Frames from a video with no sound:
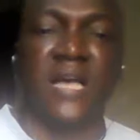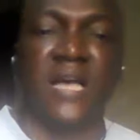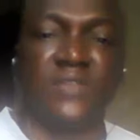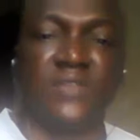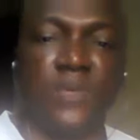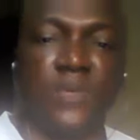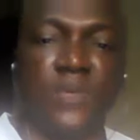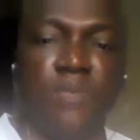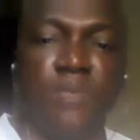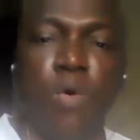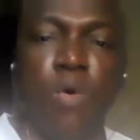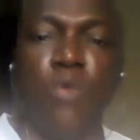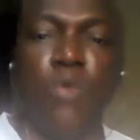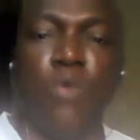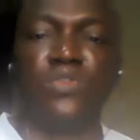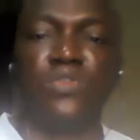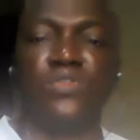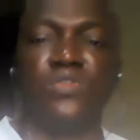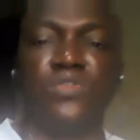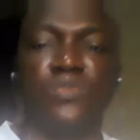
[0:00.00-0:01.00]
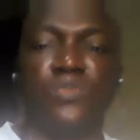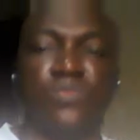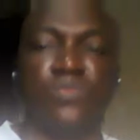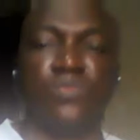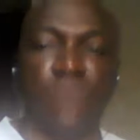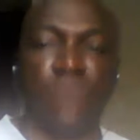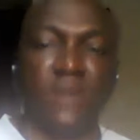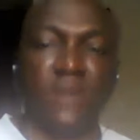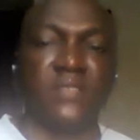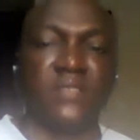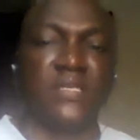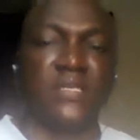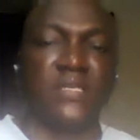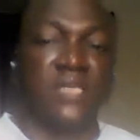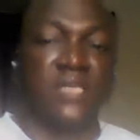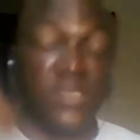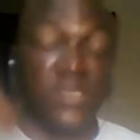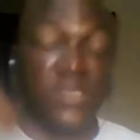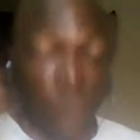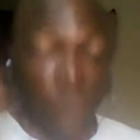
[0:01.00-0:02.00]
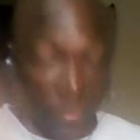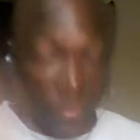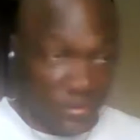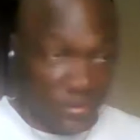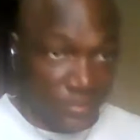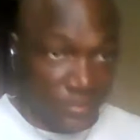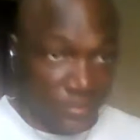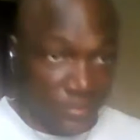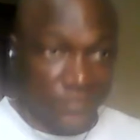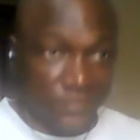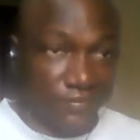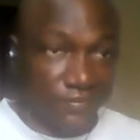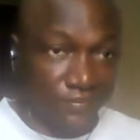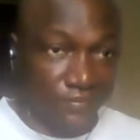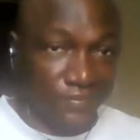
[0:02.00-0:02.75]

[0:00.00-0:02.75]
as opposed to what he wants.